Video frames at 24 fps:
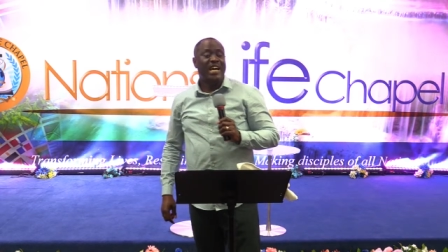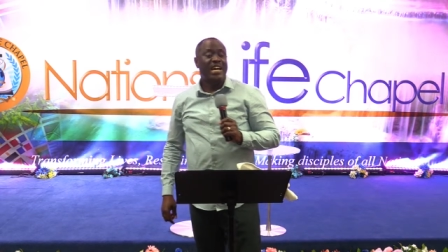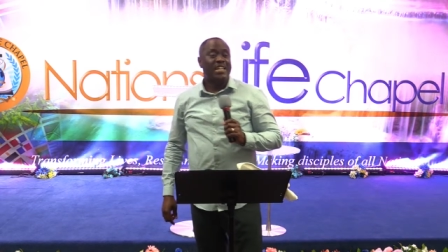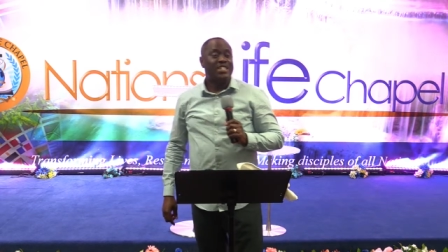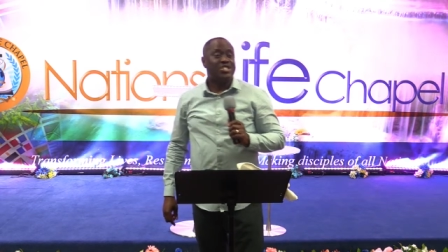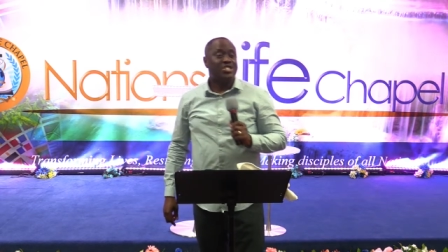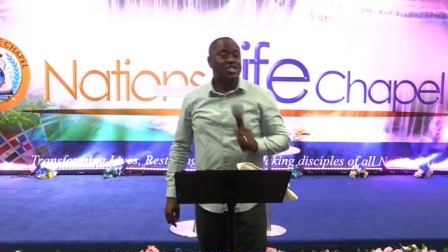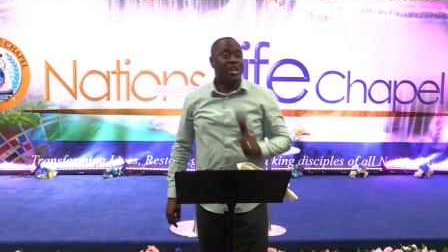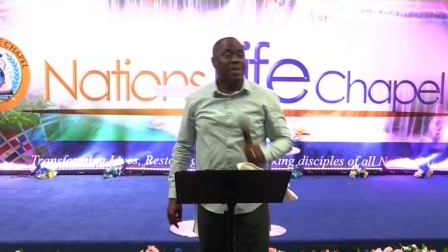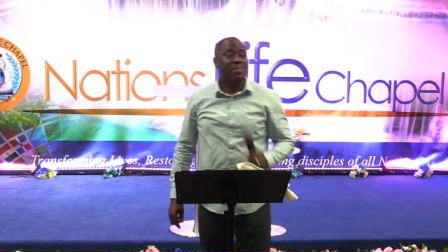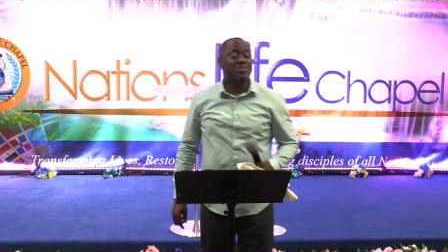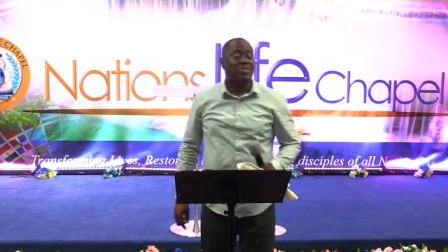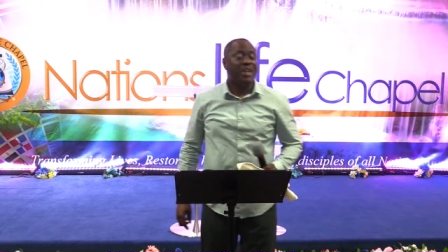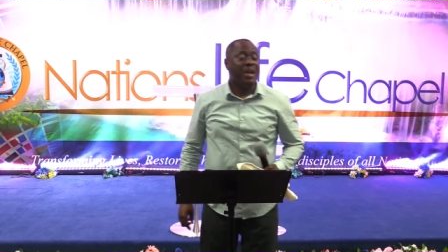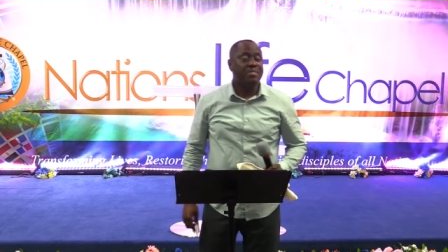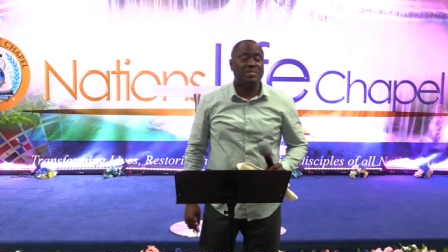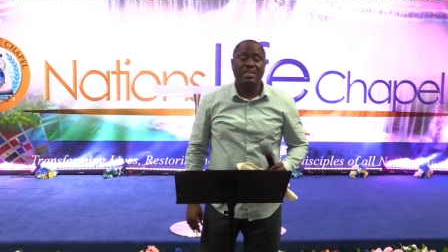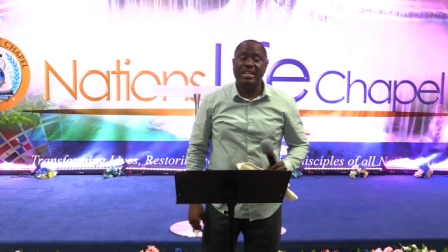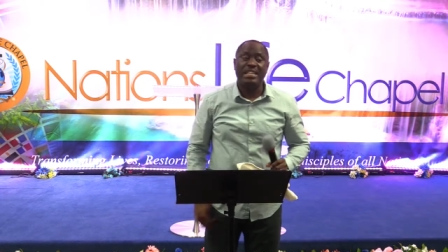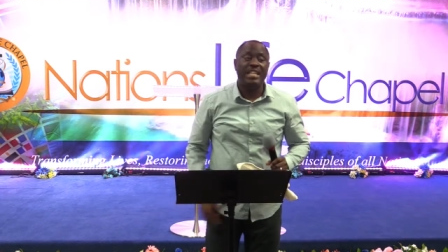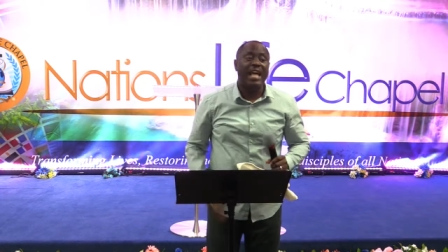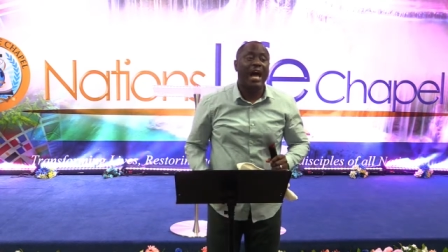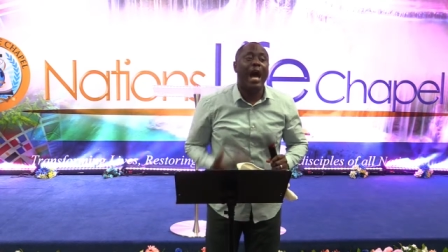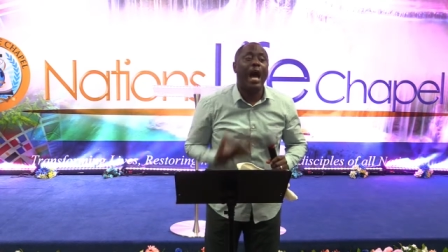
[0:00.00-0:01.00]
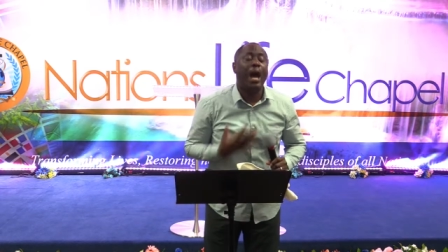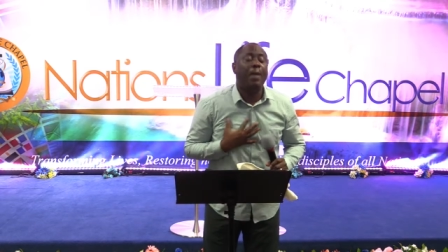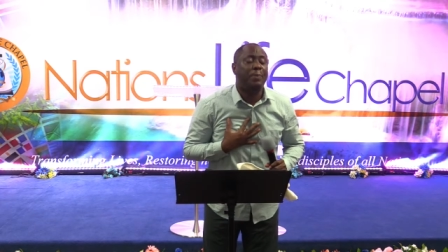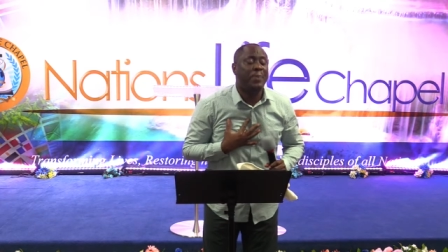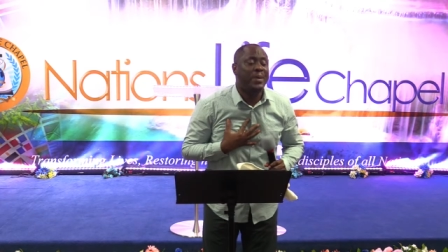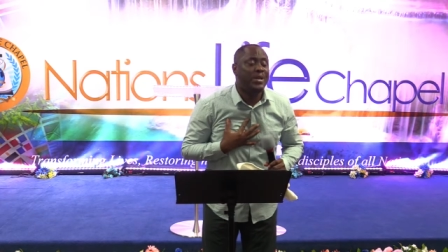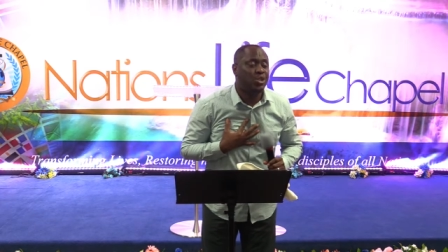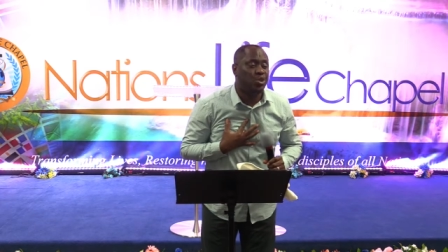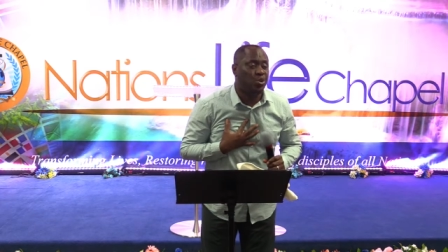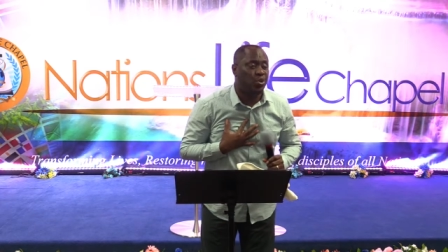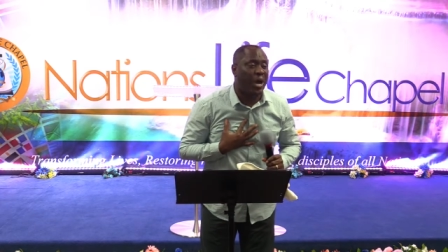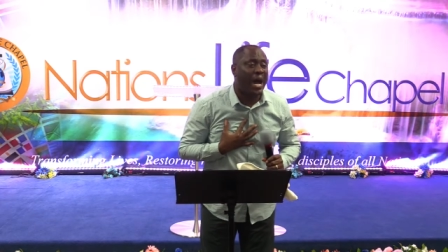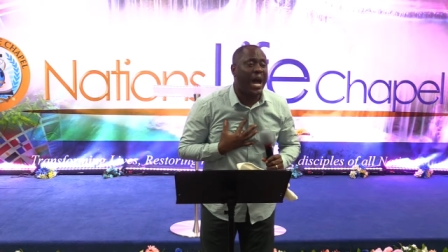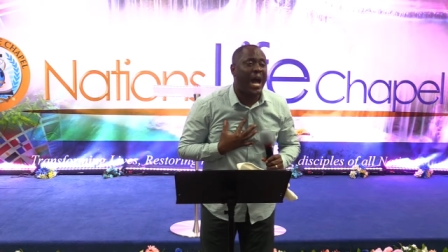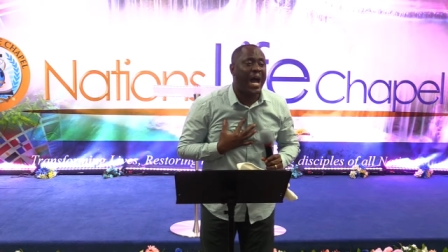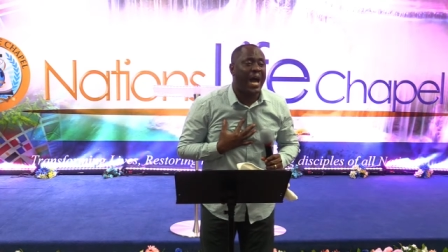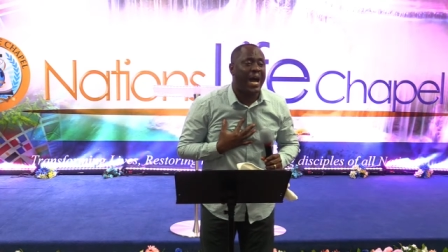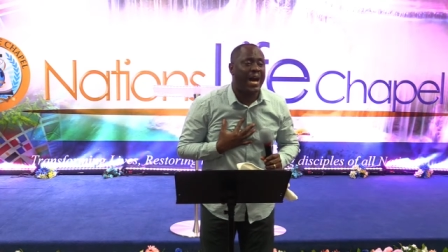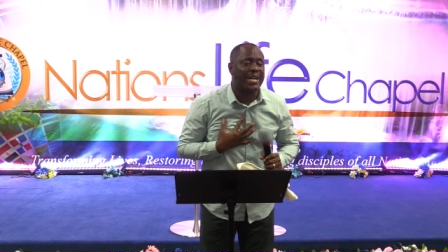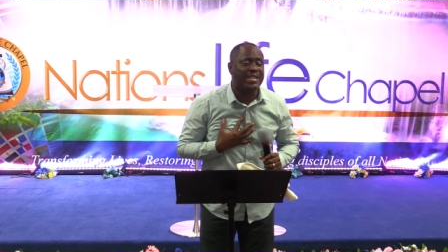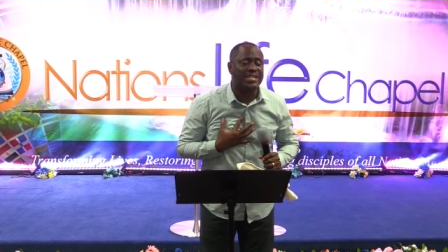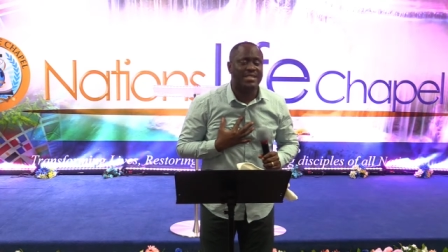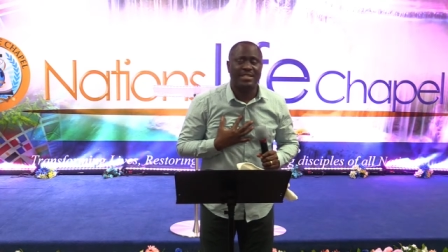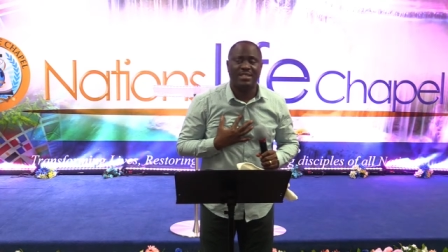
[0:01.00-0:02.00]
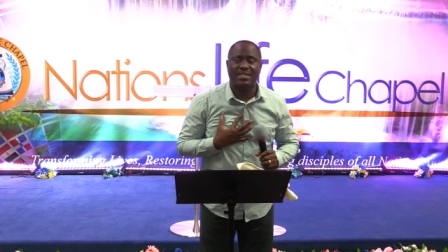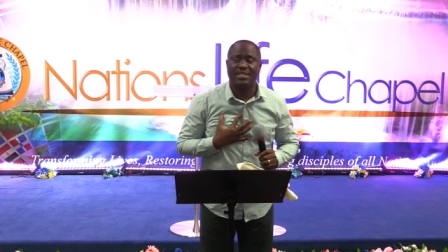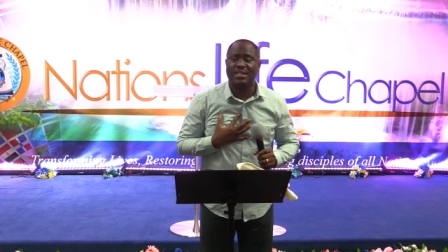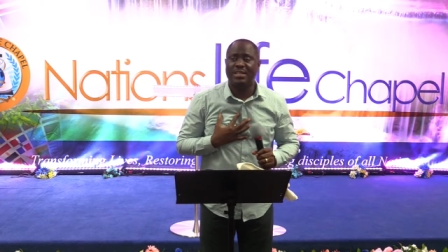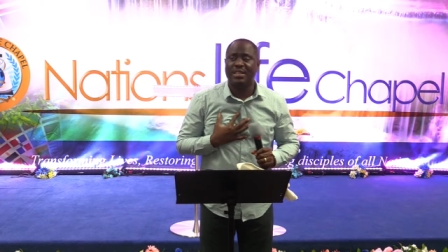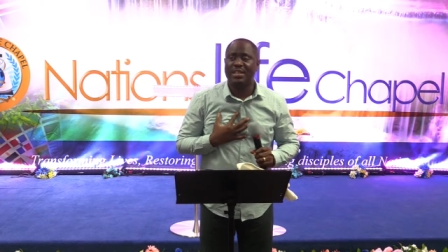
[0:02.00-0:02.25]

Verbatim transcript: Sometimes it happened to us